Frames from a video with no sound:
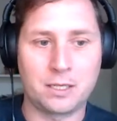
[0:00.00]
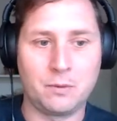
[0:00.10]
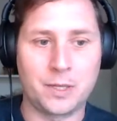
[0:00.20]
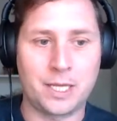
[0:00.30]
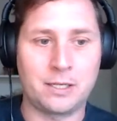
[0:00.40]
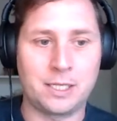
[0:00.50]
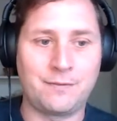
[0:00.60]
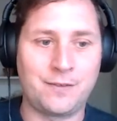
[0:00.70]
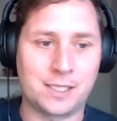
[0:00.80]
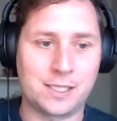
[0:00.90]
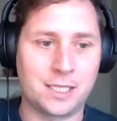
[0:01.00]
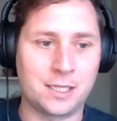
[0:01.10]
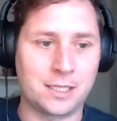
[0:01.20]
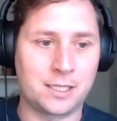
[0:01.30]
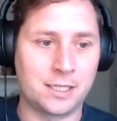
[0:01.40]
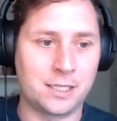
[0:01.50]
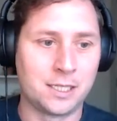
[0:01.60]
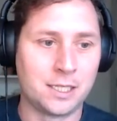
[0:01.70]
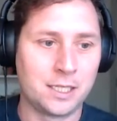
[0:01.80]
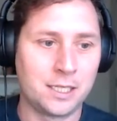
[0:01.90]
without affecting the
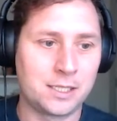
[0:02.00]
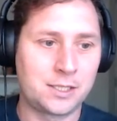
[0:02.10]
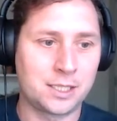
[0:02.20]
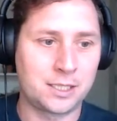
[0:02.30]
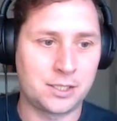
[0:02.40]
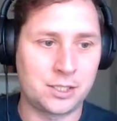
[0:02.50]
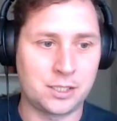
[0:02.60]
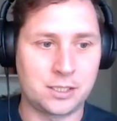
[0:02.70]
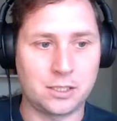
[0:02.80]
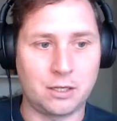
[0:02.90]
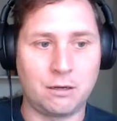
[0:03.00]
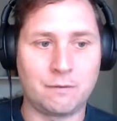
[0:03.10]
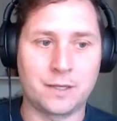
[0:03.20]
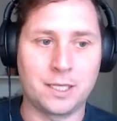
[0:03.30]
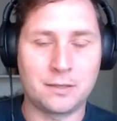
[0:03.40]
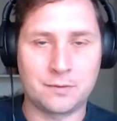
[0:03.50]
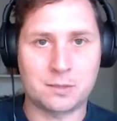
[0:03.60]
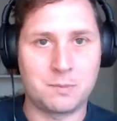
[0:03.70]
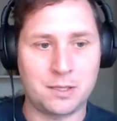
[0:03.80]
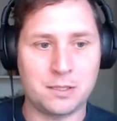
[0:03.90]
signatures of any of its
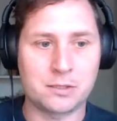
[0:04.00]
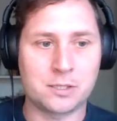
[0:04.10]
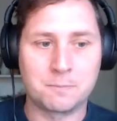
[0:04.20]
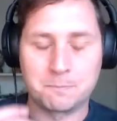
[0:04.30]
methods.